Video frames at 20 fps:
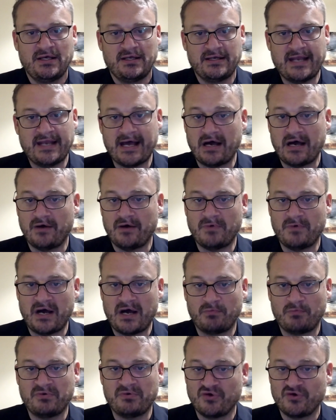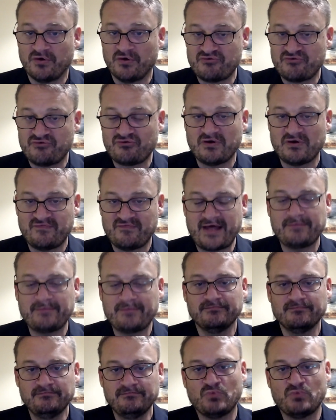Now, we've gone through all of that.
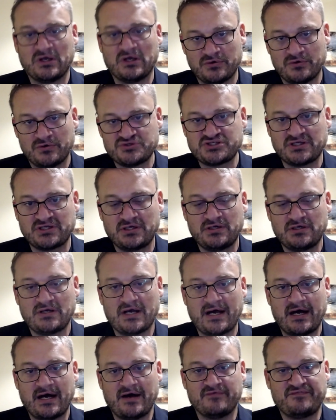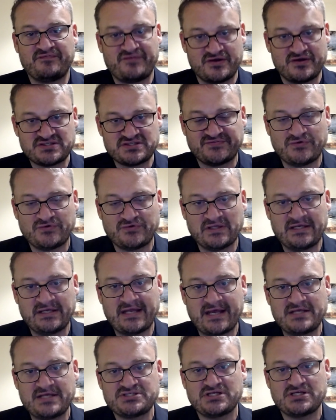We're launching, first of all, in
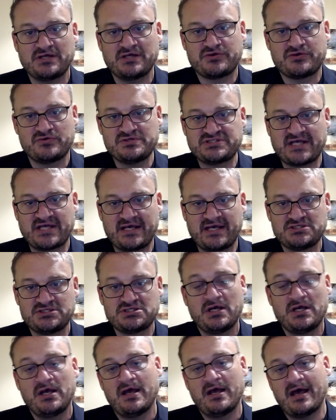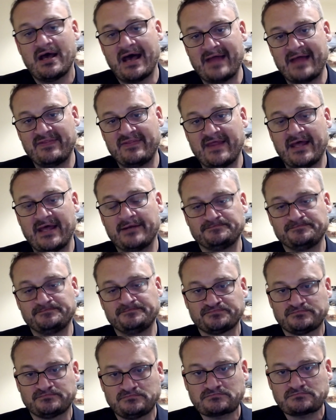Asia through Sage, and then
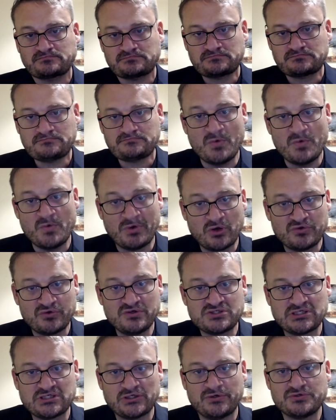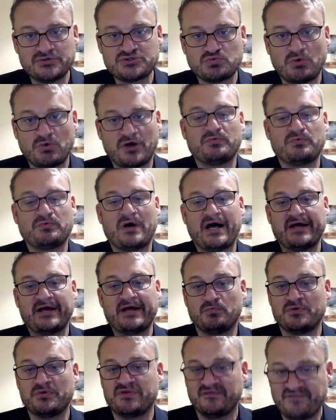we're looking to launch worldwide with
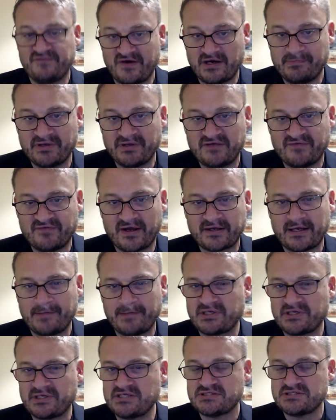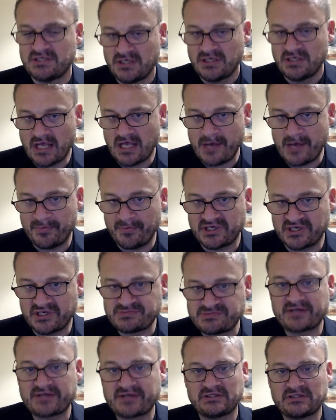the very big vet companies, and we'd
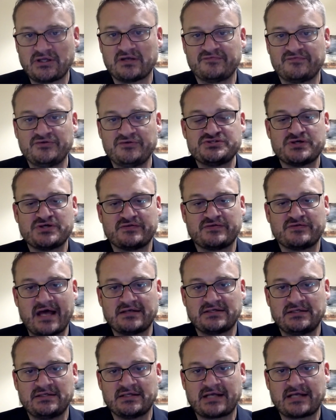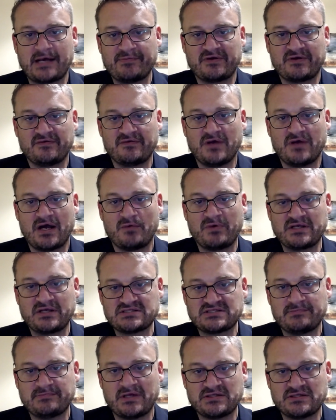expect a lot of news on that in the coming weeks and
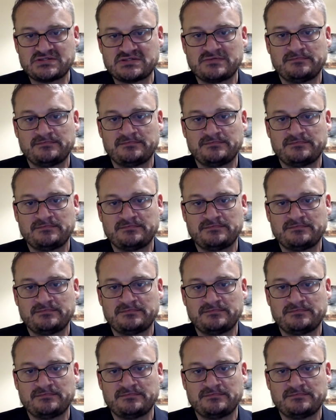months.